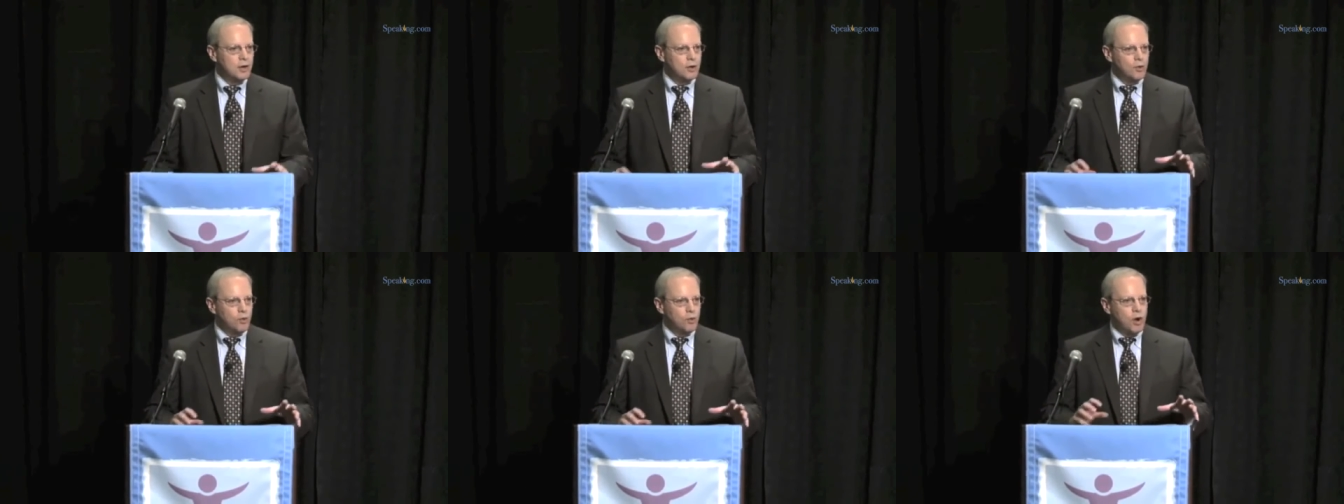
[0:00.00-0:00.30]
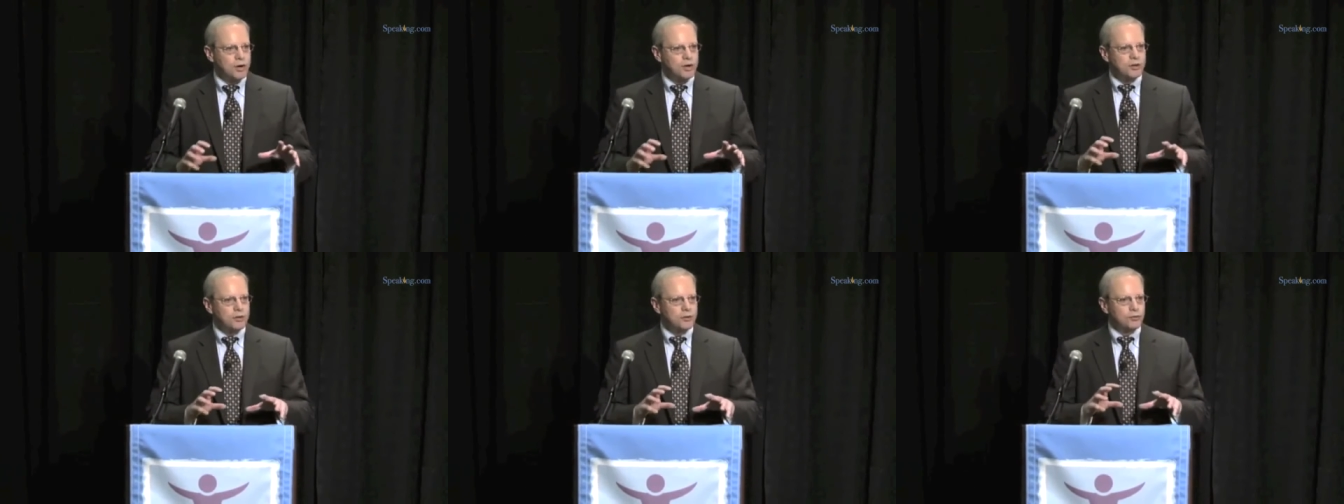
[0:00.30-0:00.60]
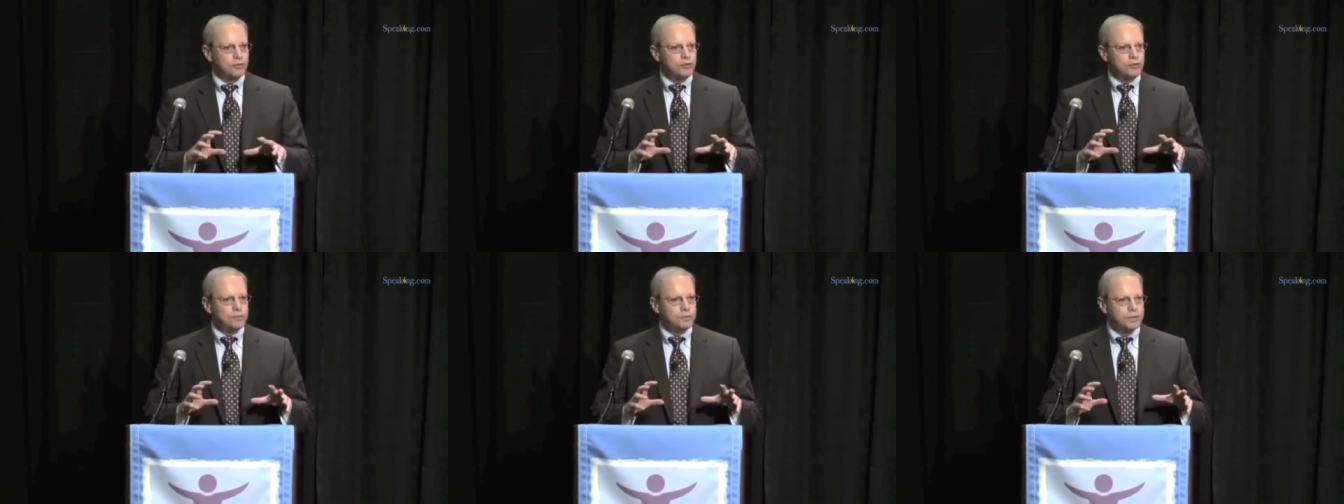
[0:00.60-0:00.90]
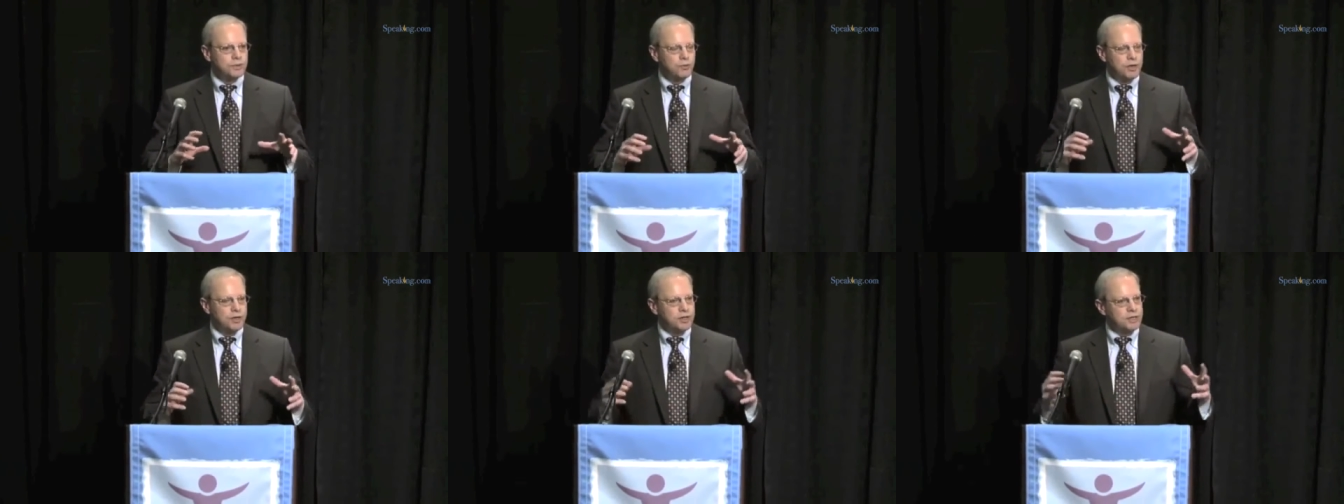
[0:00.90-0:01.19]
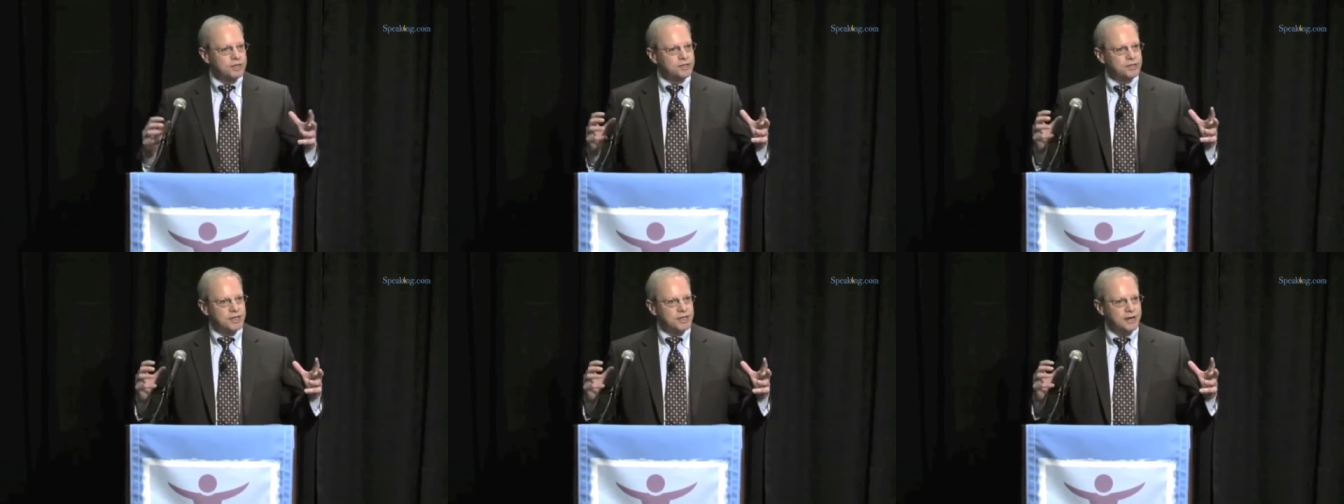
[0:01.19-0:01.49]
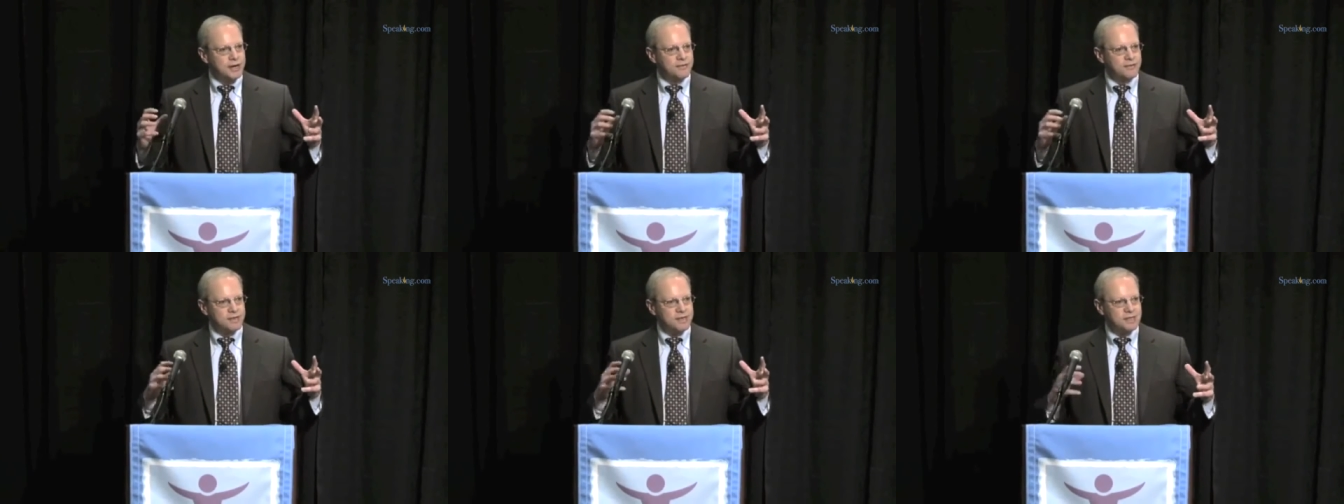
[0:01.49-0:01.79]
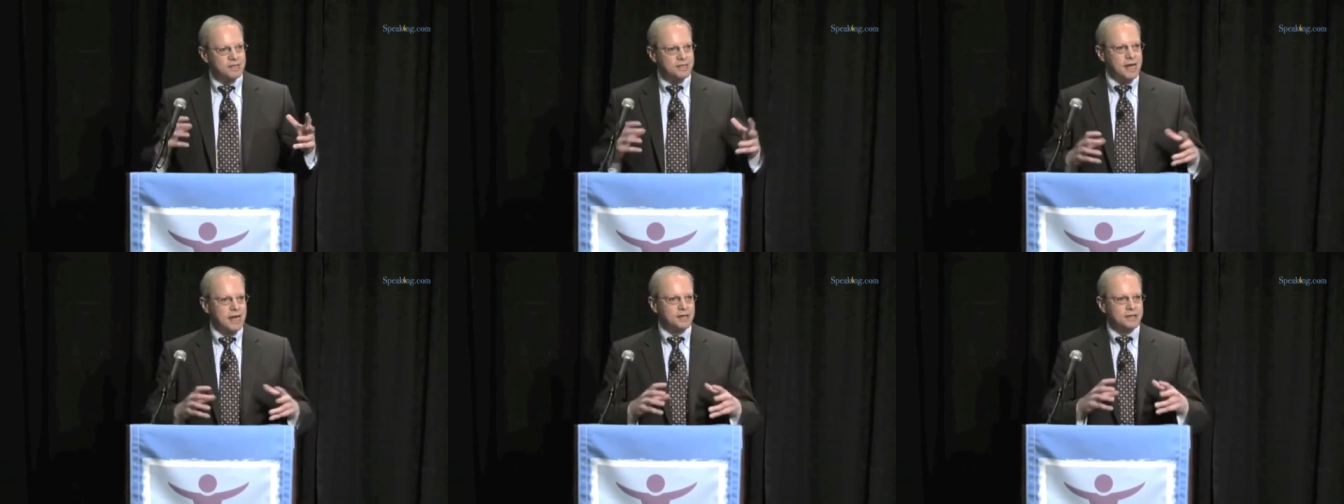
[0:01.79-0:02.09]
what are these set of
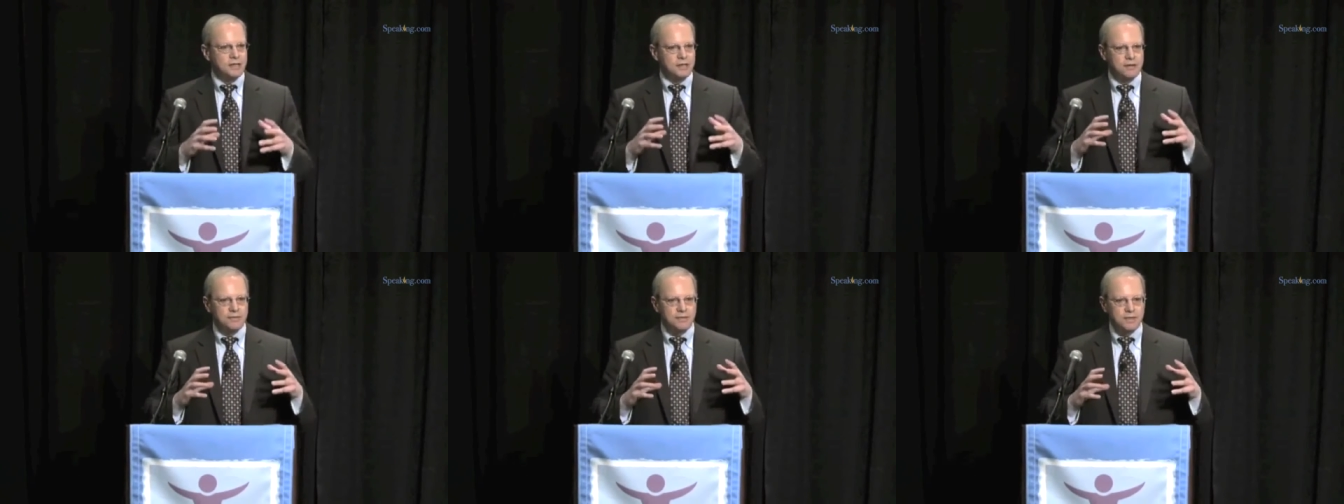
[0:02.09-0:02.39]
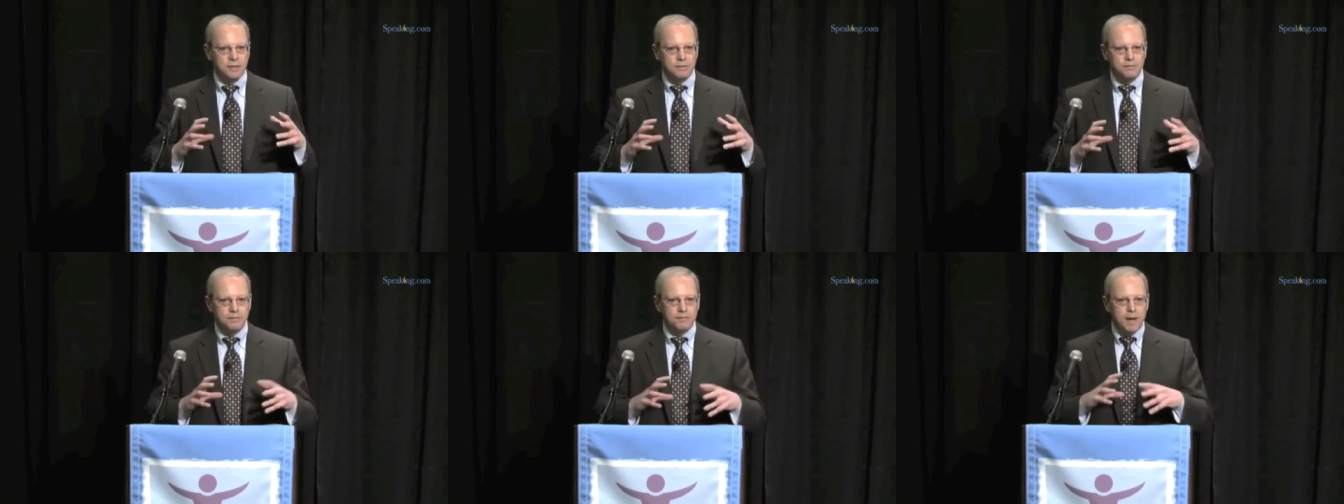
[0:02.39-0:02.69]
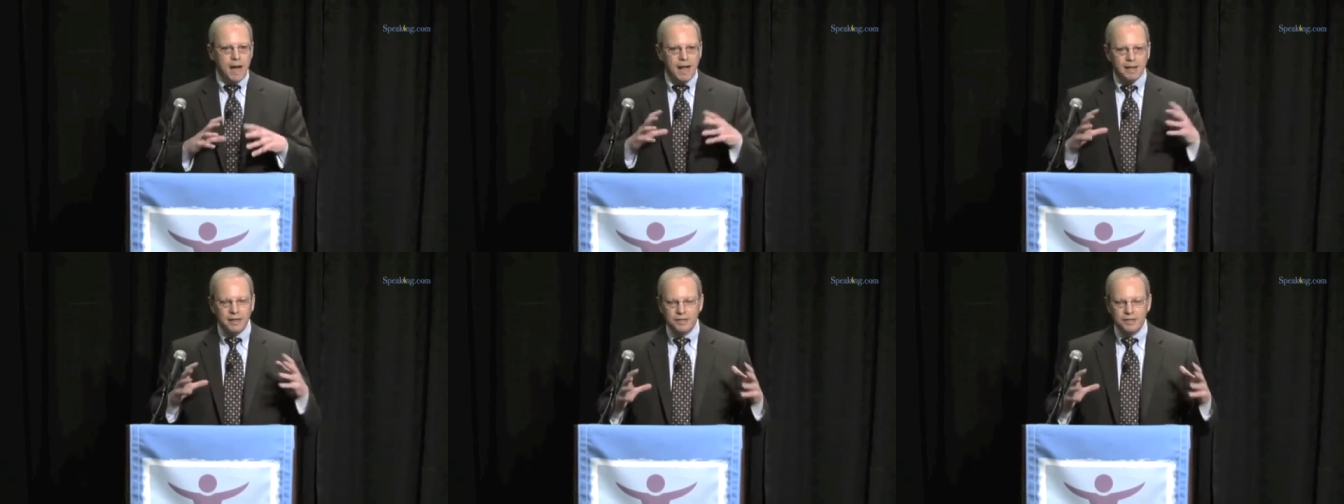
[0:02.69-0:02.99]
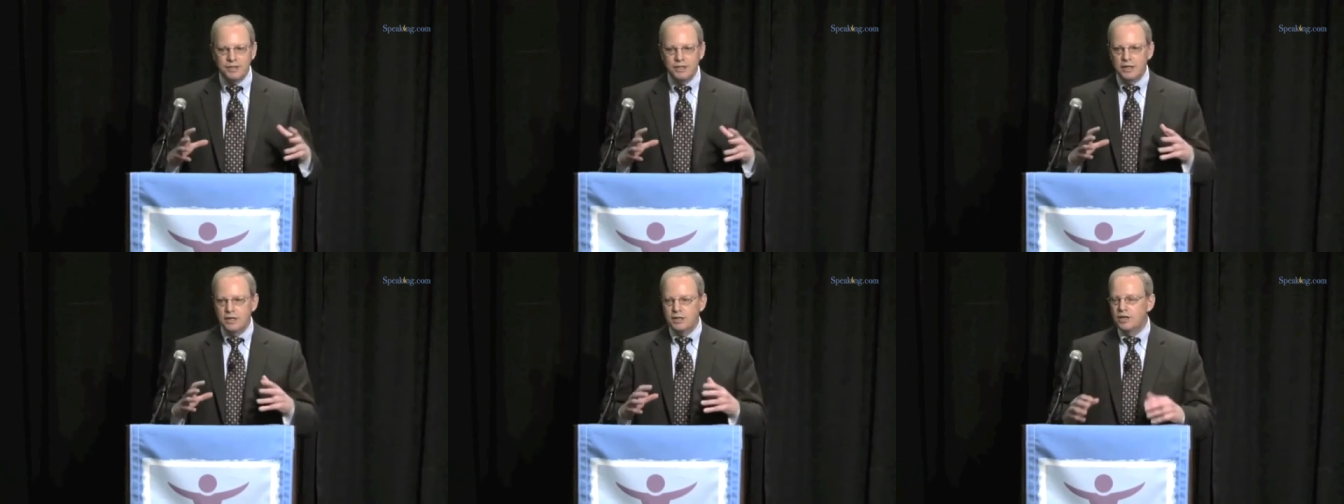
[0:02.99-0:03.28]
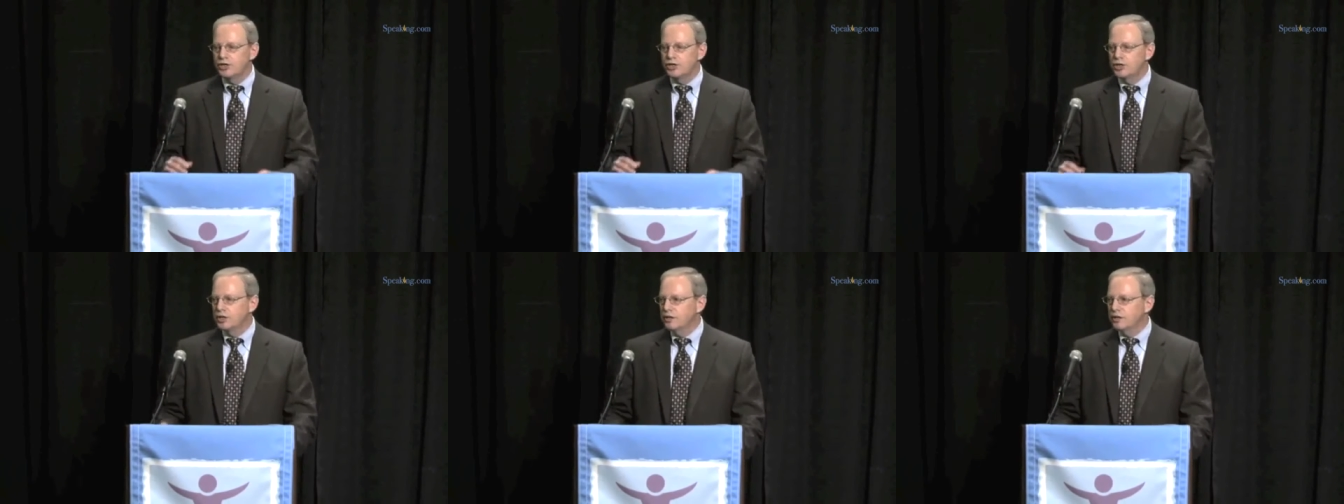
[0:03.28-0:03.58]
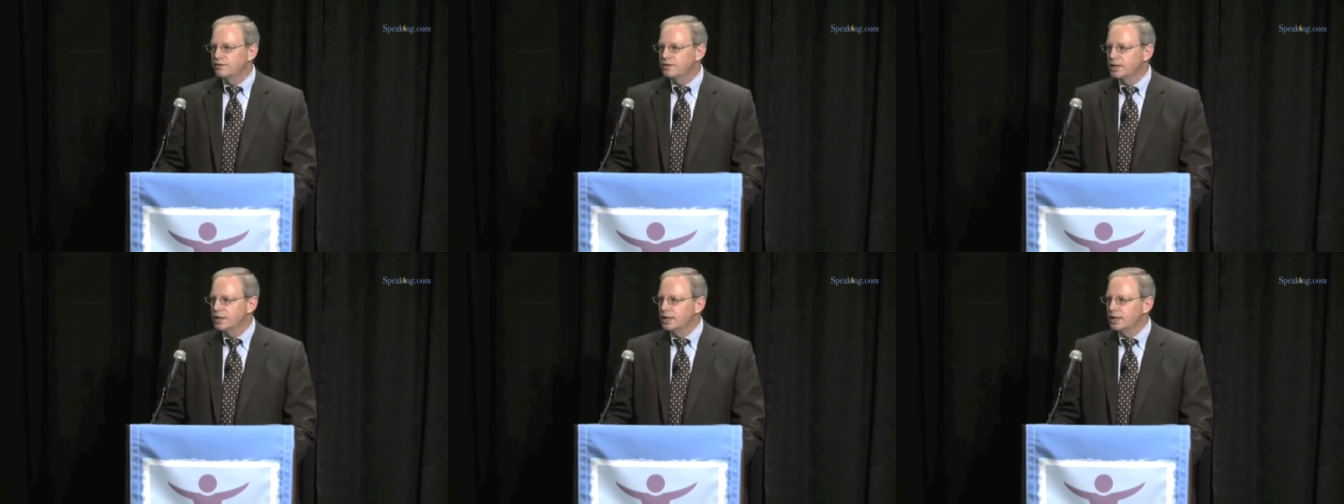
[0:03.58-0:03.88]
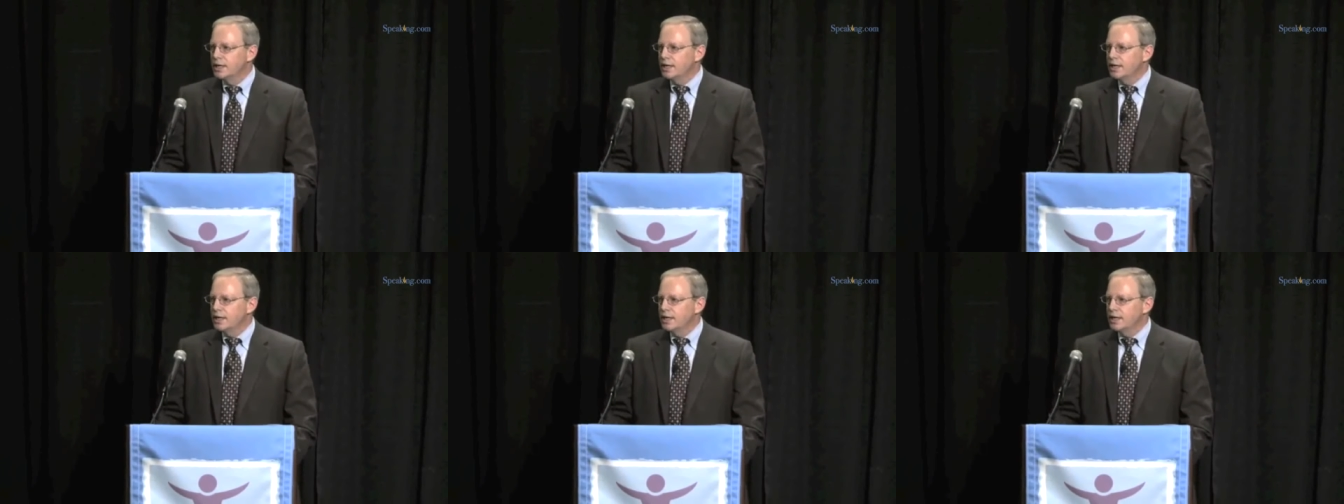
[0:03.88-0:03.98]
incentives and policy initiatives